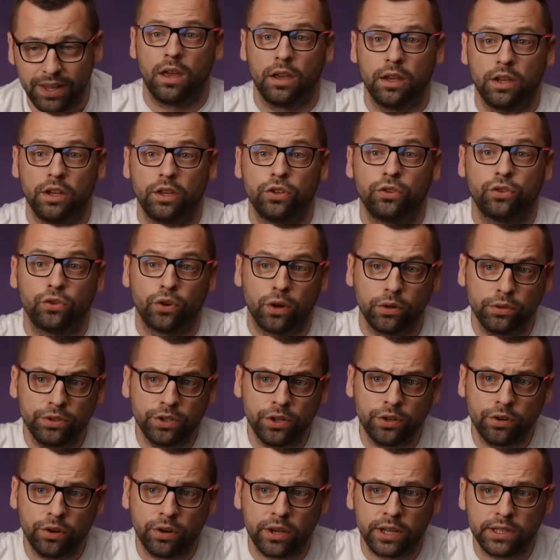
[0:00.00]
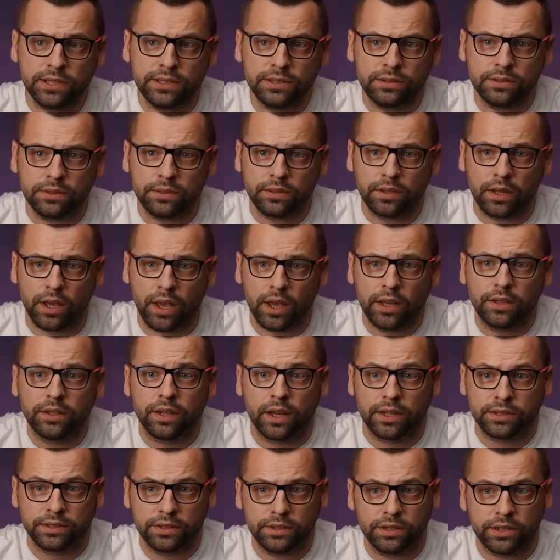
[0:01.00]
In router OS and
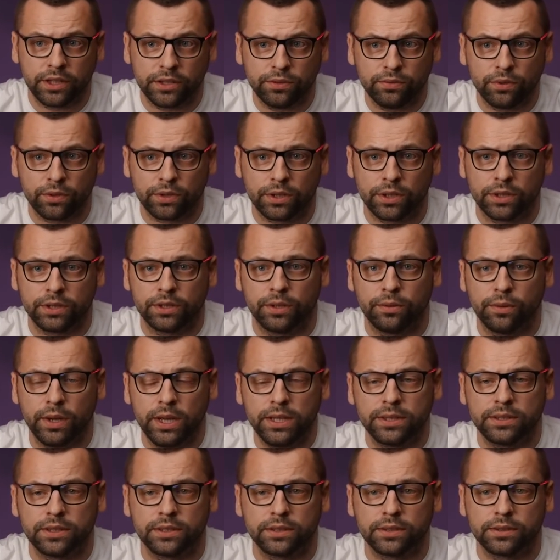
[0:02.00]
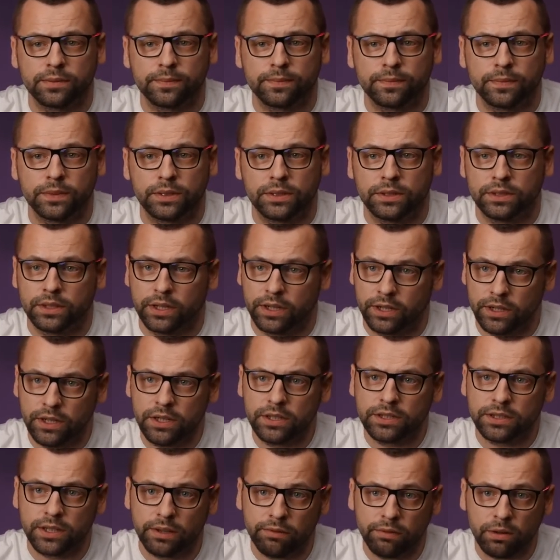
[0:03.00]
other networking devices, there are
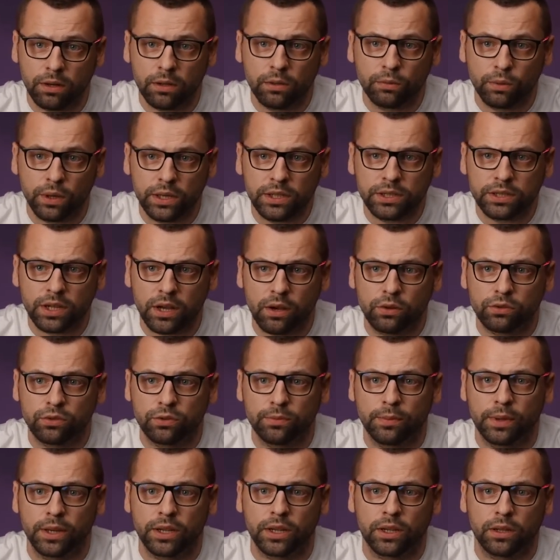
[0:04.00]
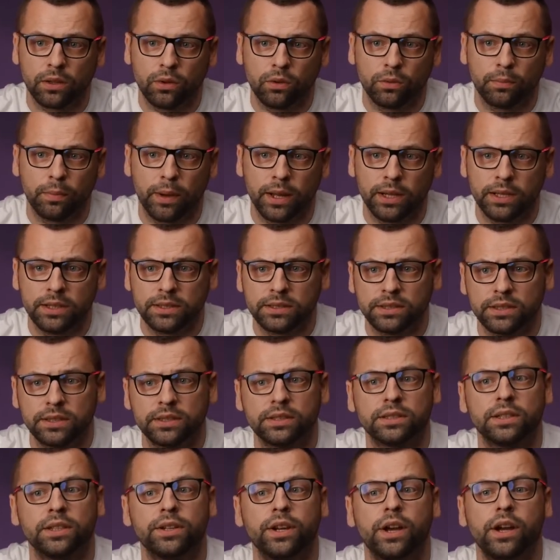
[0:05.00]
several ways how to make a load balancing
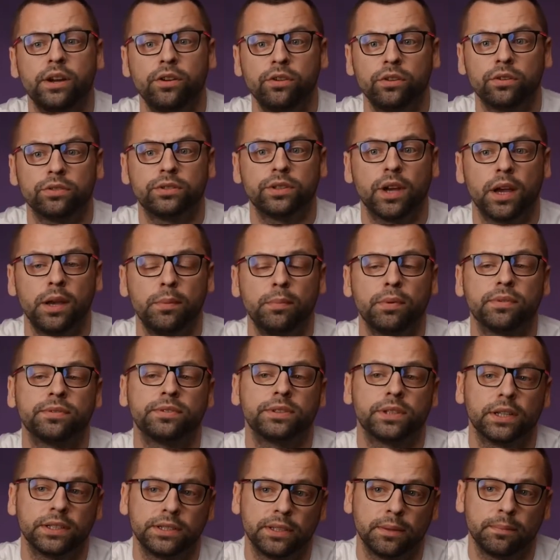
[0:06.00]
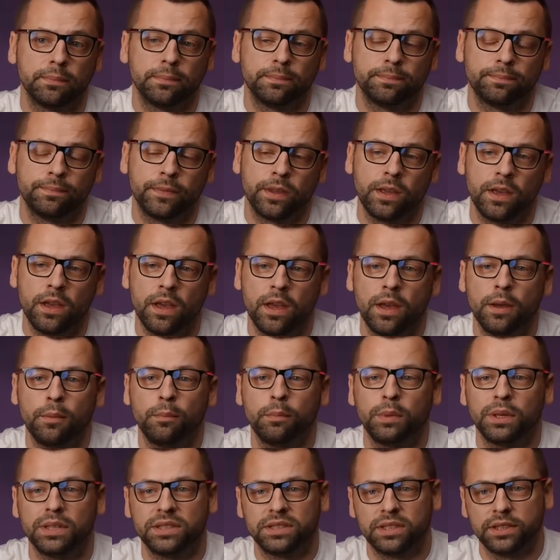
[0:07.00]
scenario type of setup:
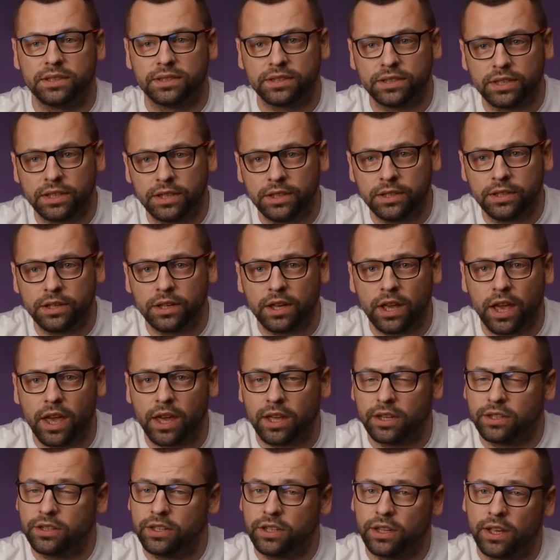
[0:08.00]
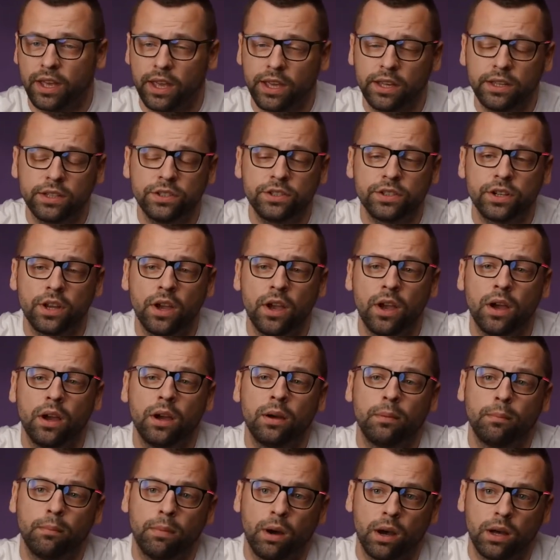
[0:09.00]
PCC, NT-Edge,
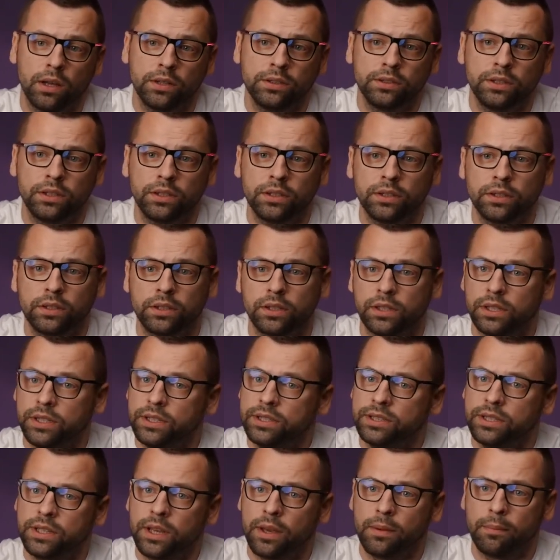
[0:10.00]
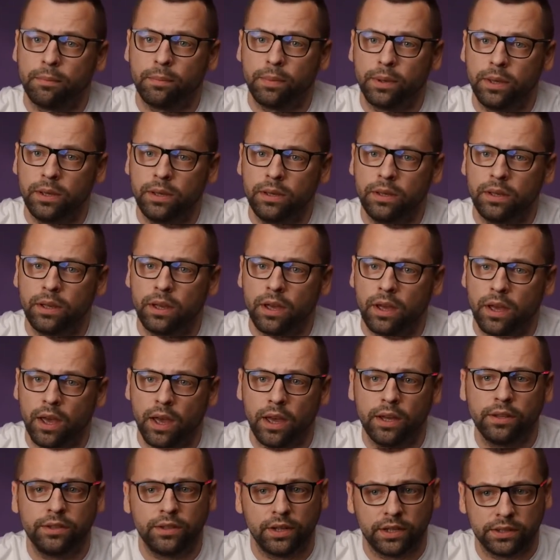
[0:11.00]
bonding, ECMP
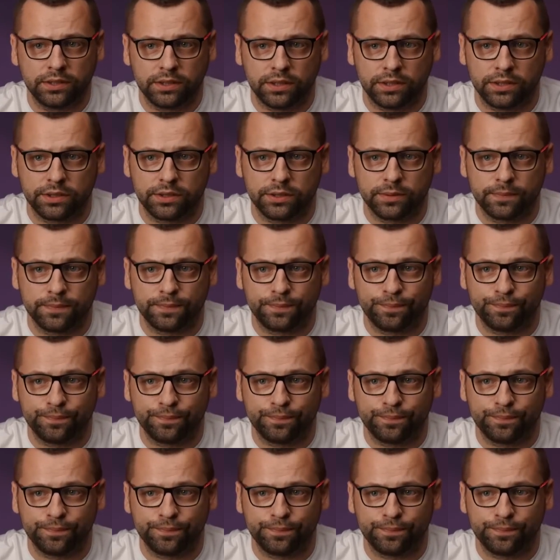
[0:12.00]
and others.